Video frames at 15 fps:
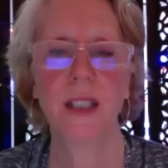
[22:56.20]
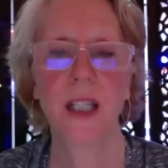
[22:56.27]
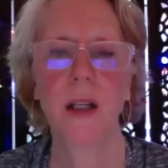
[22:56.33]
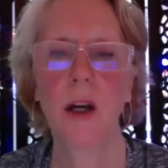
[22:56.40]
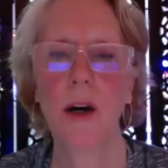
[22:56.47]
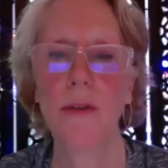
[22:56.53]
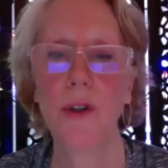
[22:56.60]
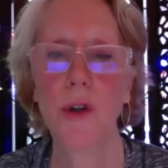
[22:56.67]

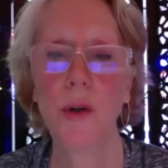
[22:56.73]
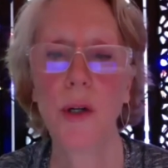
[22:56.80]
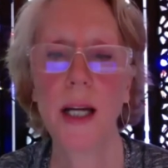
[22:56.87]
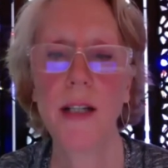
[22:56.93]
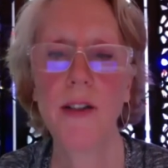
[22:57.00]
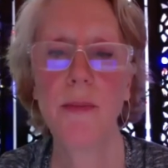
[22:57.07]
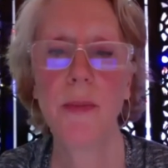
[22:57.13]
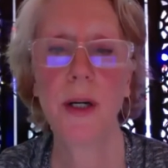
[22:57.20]
Love
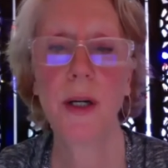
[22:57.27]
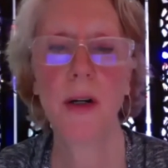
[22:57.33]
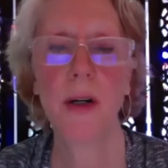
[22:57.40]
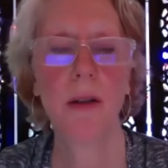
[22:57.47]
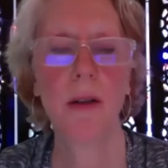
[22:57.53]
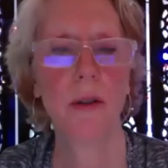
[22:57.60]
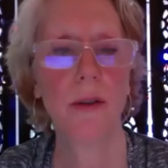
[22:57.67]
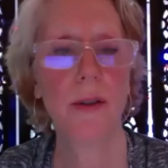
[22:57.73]
creates
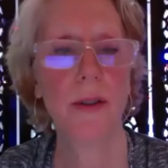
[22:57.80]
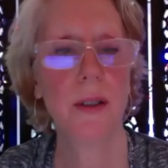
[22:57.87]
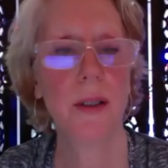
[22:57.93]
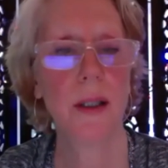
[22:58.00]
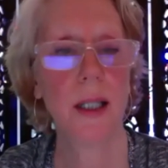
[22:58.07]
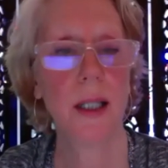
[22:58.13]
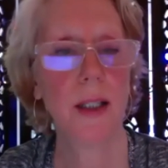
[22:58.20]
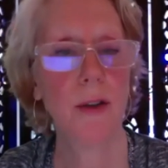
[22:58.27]
miracles,
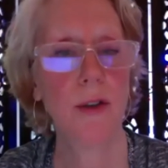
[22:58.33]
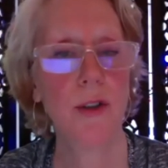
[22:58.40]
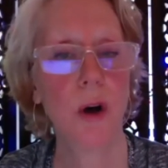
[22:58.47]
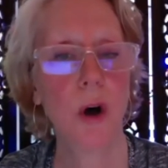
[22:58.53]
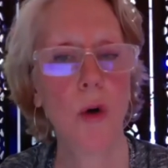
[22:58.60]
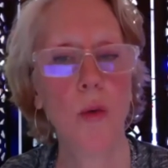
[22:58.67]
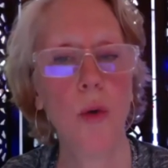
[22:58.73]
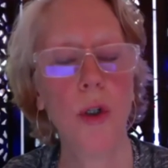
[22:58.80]
heals
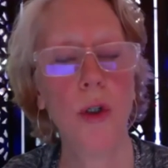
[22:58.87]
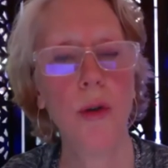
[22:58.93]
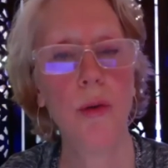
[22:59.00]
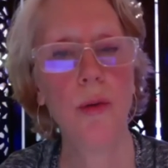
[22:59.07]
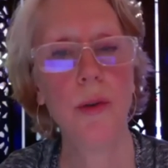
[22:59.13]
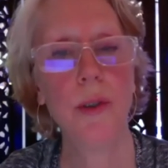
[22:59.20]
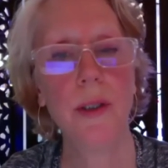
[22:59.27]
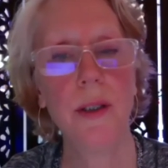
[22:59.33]
all
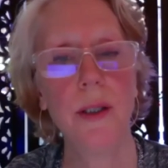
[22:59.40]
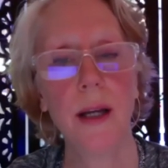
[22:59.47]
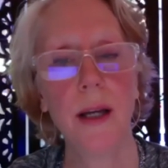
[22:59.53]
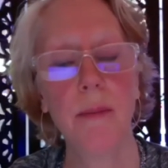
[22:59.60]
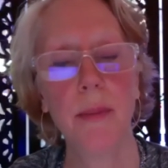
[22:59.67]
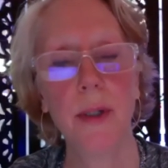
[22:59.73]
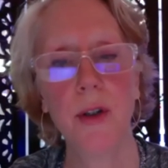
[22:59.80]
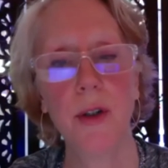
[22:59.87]
wounds,
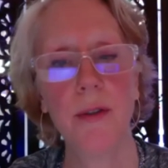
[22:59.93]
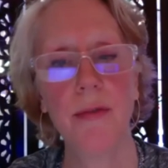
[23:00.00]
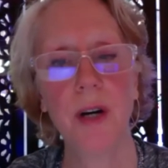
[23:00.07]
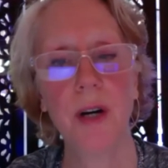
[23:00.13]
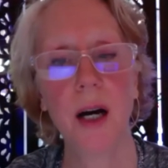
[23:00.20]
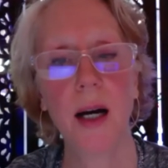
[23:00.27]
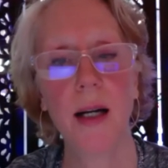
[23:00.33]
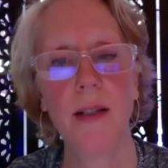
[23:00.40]
and
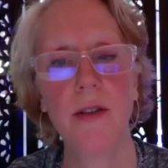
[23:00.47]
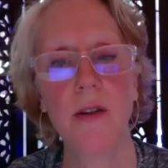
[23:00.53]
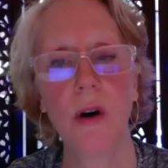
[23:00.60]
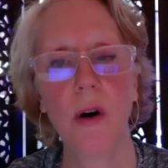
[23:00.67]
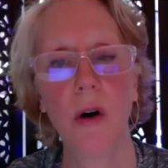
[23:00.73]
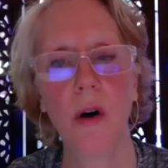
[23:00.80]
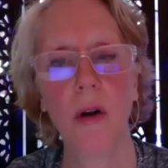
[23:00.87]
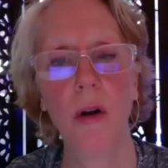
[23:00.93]
purifies
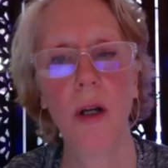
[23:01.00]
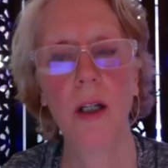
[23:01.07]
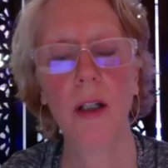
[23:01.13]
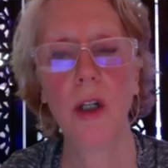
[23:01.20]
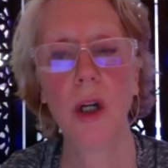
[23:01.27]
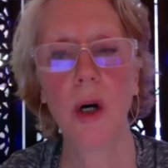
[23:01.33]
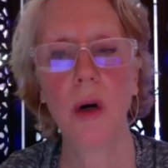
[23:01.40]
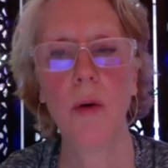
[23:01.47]
all
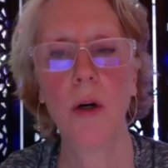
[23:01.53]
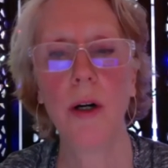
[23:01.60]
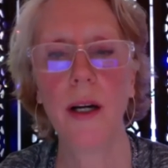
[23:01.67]
lower